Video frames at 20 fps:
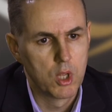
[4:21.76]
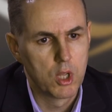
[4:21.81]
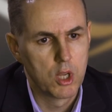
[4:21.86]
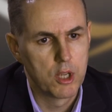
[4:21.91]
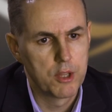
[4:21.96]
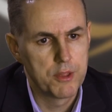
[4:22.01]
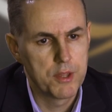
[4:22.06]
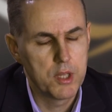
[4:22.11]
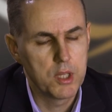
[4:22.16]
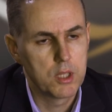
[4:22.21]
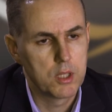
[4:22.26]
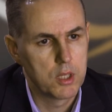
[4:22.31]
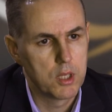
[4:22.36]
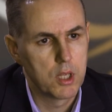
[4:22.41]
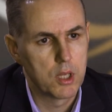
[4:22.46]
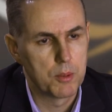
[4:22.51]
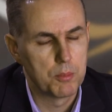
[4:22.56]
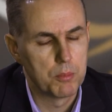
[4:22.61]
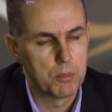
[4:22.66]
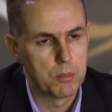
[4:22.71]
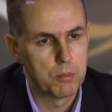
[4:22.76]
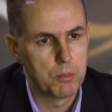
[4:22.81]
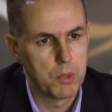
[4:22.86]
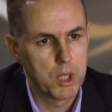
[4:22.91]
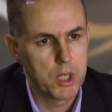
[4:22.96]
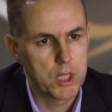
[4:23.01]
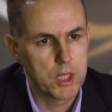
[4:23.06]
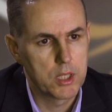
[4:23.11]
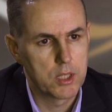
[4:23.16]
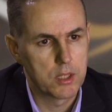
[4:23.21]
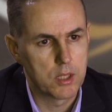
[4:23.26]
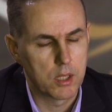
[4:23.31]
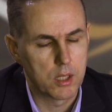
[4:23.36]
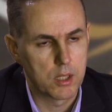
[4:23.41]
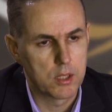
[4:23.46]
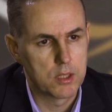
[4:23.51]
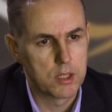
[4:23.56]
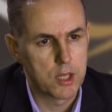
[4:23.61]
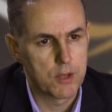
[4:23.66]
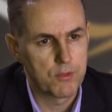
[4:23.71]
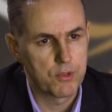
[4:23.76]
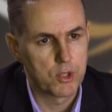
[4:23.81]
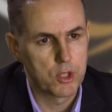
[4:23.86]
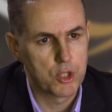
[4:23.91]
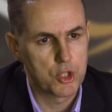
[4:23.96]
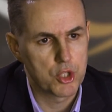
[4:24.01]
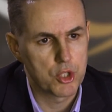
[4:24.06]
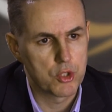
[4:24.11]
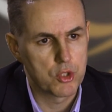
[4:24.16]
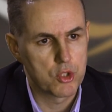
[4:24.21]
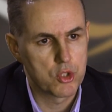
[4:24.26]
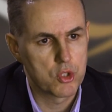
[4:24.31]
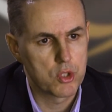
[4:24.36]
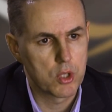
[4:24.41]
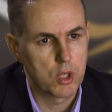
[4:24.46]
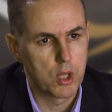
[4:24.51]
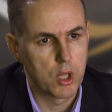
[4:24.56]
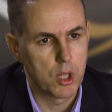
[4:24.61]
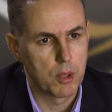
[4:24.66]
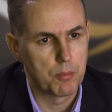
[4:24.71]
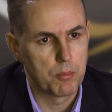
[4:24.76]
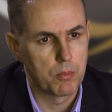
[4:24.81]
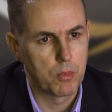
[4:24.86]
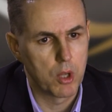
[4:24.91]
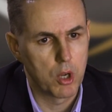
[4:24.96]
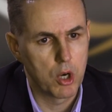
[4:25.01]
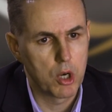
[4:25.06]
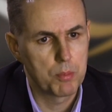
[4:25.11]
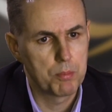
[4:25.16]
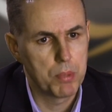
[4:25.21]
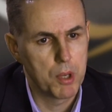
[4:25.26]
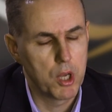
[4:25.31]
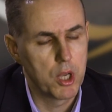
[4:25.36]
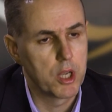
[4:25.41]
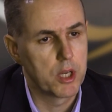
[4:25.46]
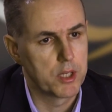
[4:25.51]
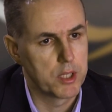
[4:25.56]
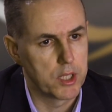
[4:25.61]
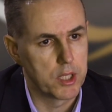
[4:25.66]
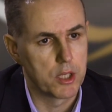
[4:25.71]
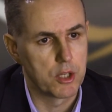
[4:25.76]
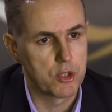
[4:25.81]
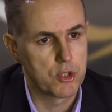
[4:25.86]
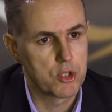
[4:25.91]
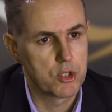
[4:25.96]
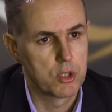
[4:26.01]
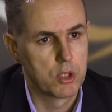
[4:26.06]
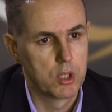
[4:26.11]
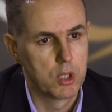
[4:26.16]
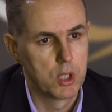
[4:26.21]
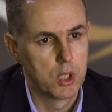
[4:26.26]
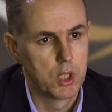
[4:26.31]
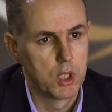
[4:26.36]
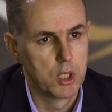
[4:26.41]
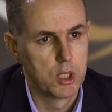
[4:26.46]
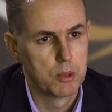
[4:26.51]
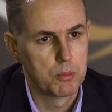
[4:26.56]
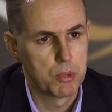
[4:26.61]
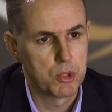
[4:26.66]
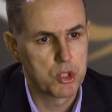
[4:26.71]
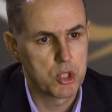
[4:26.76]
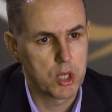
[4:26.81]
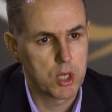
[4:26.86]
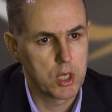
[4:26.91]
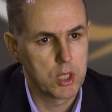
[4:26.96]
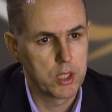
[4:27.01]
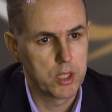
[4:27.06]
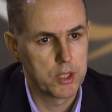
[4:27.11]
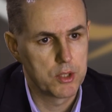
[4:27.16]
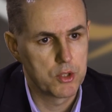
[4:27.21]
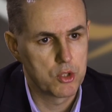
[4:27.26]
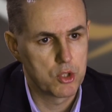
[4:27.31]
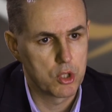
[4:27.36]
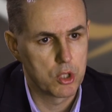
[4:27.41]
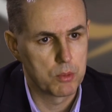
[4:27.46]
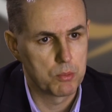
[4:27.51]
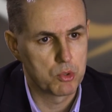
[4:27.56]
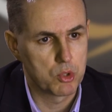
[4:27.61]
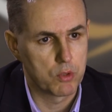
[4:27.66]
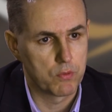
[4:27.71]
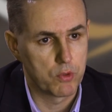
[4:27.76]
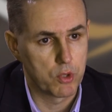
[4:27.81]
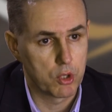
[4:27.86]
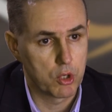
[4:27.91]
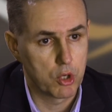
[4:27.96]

I think, yeah, Mike and Definitions are pioneers, particularly in terms of the